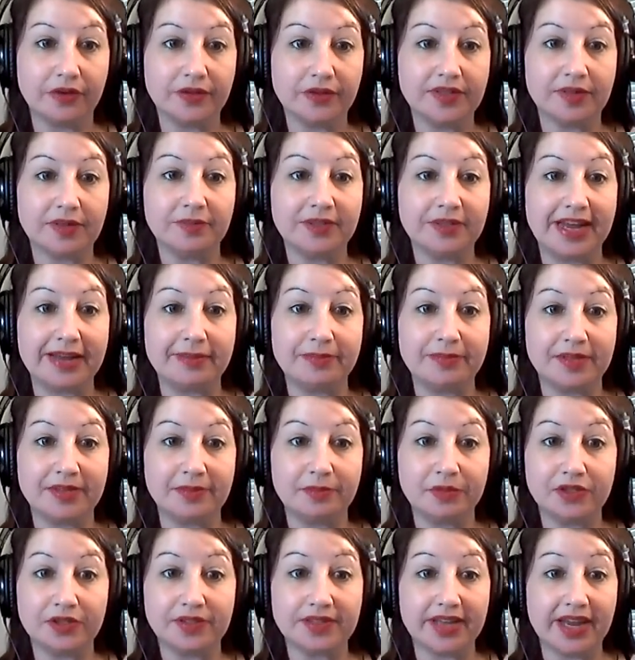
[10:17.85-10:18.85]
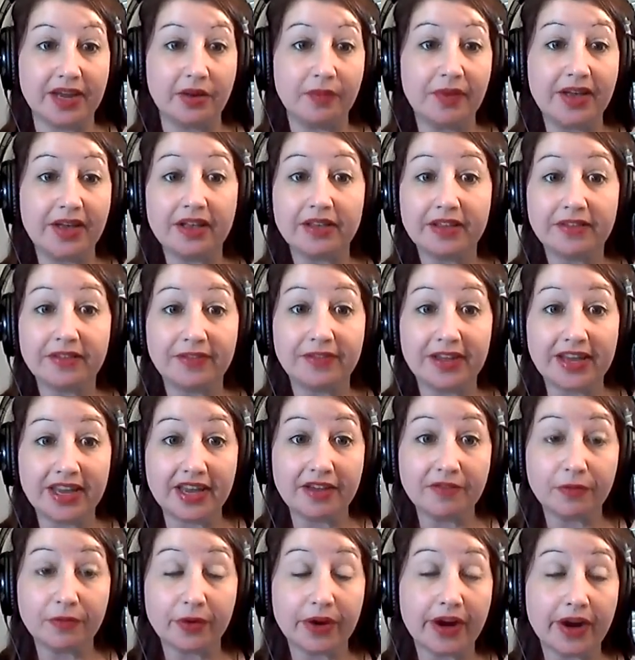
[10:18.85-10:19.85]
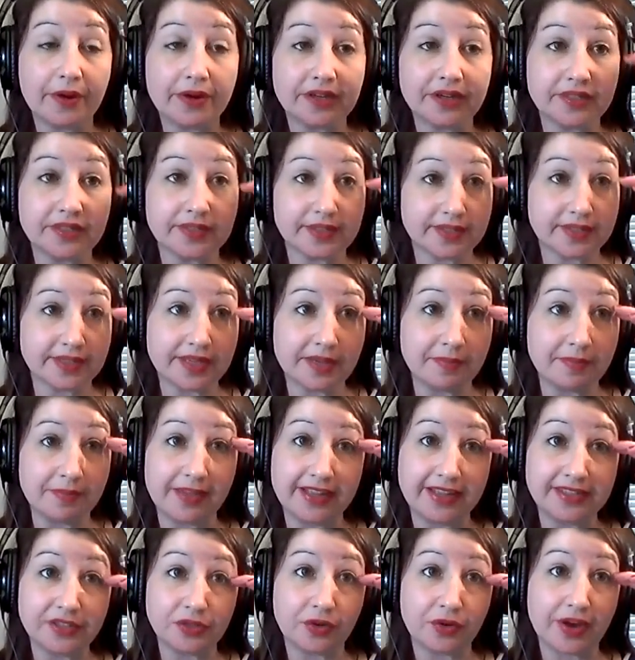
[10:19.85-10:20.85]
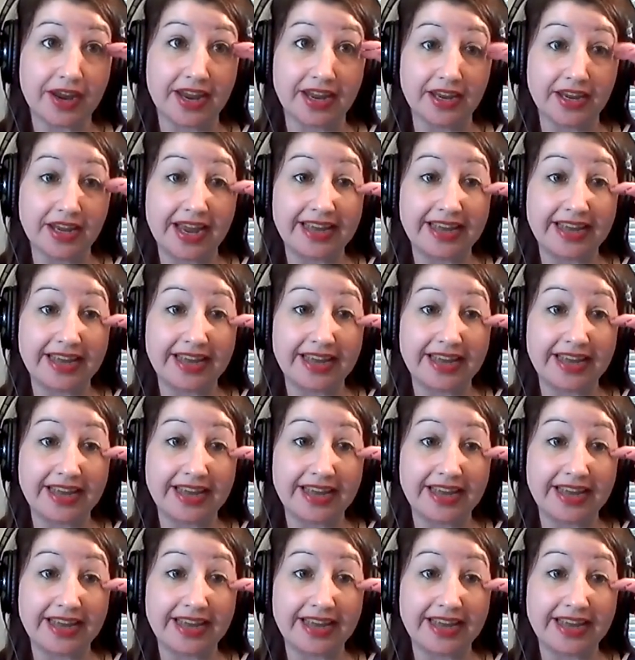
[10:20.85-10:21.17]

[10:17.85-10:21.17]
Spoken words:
Sometimes I'm just like, well, if I get 4 hours of sleep, that's great.